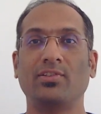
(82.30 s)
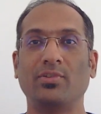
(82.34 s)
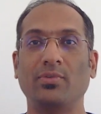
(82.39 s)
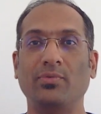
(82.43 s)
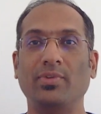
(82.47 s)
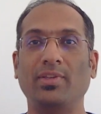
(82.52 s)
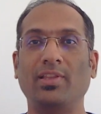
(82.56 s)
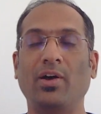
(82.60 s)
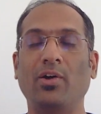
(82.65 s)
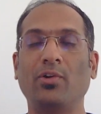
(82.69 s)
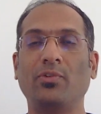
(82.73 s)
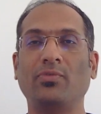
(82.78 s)
So
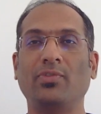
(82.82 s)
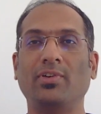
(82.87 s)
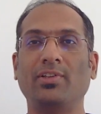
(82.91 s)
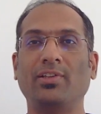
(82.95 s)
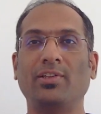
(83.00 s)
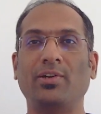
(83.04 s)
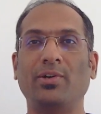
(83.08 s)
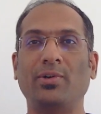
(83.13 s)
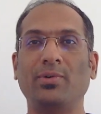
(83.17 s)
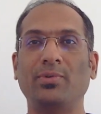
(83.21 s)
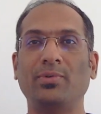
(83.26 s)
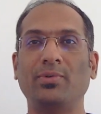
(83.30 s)
without
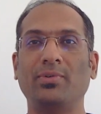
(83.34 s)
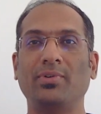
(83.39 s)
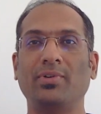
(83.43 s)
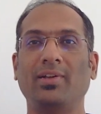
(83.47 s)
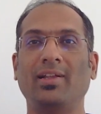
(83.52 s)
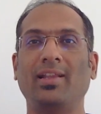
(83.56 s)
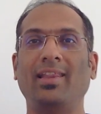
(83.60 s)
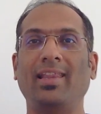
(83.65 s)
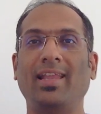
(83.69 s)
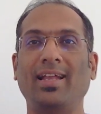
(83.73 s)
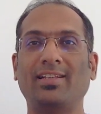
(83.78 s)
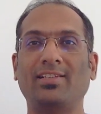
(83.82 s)
further ado,
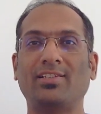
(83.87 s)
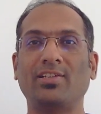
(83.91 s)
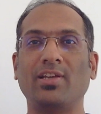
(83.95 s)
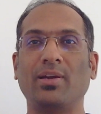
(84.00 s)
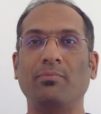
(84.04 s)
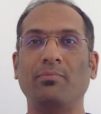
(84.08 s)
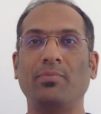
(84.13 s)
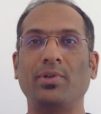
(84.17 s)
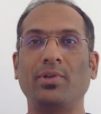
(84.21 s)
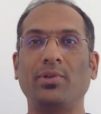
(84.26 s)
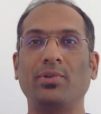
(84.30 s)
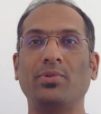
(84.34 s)
let's
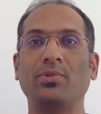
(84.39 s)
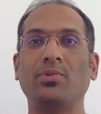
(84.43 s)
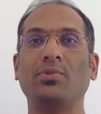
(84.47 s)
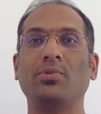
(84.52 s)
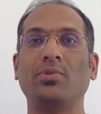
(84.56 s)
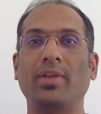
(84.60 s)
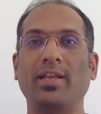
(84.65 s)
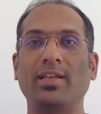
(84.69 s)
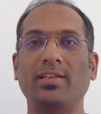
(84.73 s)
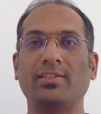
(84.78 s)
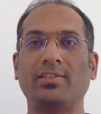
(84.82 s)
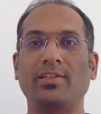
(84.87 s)
jump into
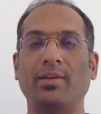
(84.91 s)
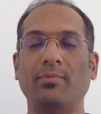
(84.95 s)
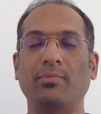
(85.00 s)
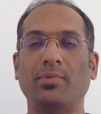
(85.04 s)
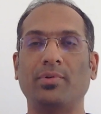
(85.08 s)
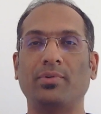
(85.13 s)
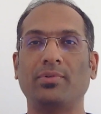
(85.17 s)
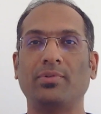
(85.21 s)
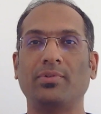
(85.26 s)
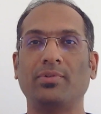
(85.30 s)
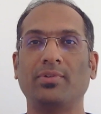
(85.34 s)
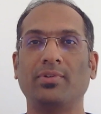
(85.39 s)
today's
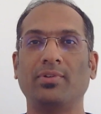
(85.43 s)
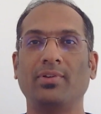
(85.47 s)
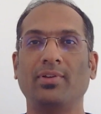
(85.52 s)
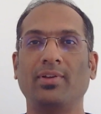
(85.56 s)
demo